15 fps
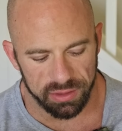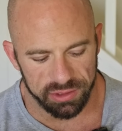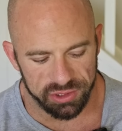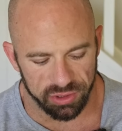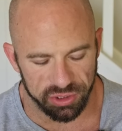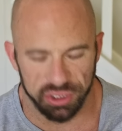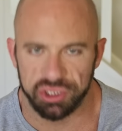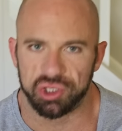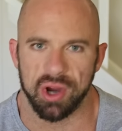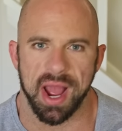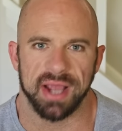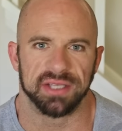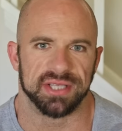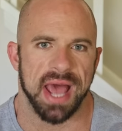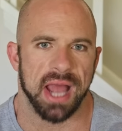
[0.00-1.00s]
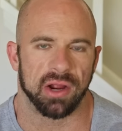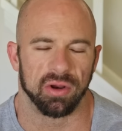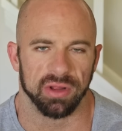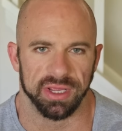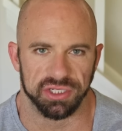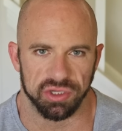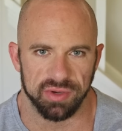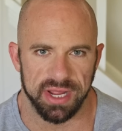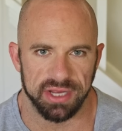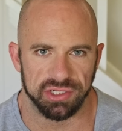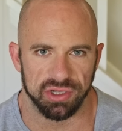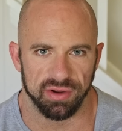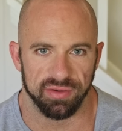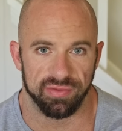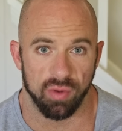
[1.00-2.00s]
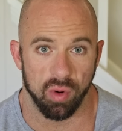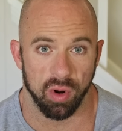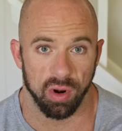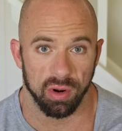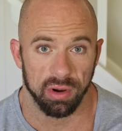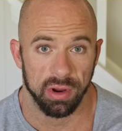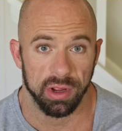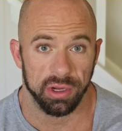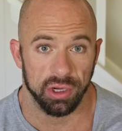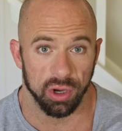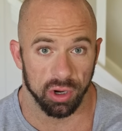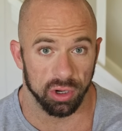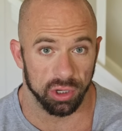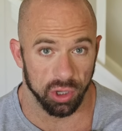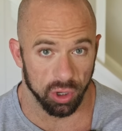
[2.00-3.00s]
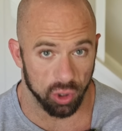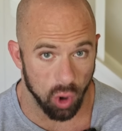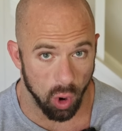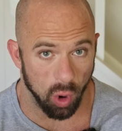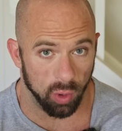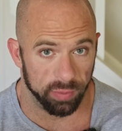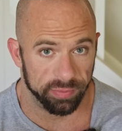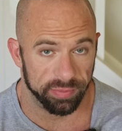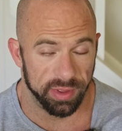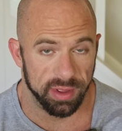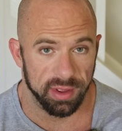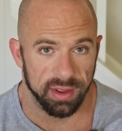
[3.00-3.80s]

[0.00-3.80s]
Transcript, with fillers: so just track as accurately as you need to for your your goal,